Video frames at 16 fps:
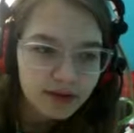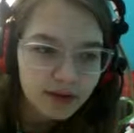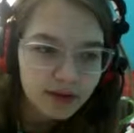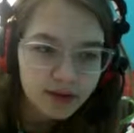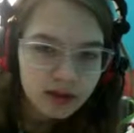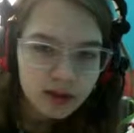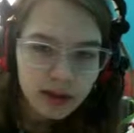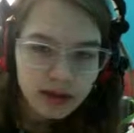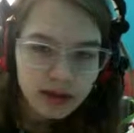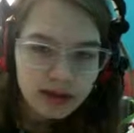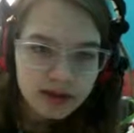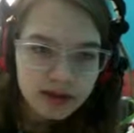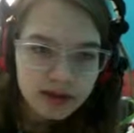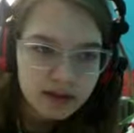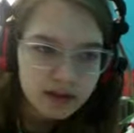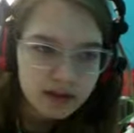Like it's
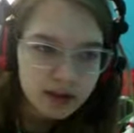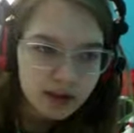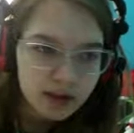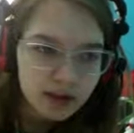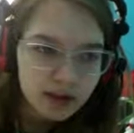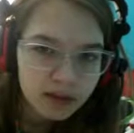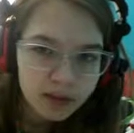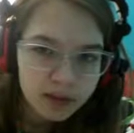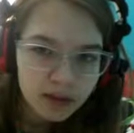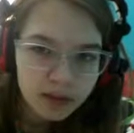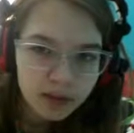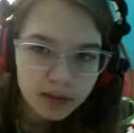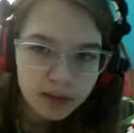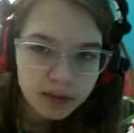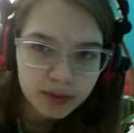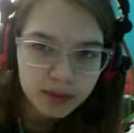boop,
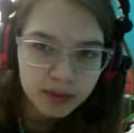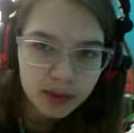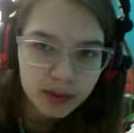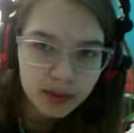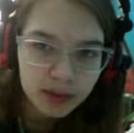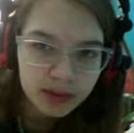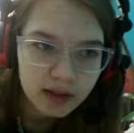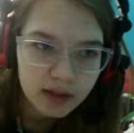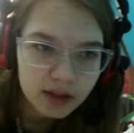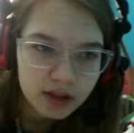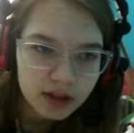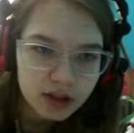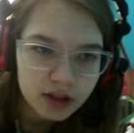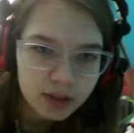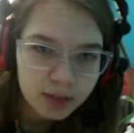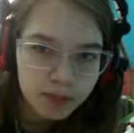and then just
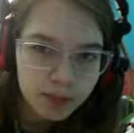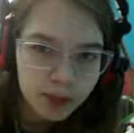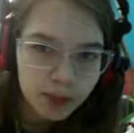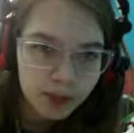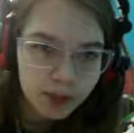boop.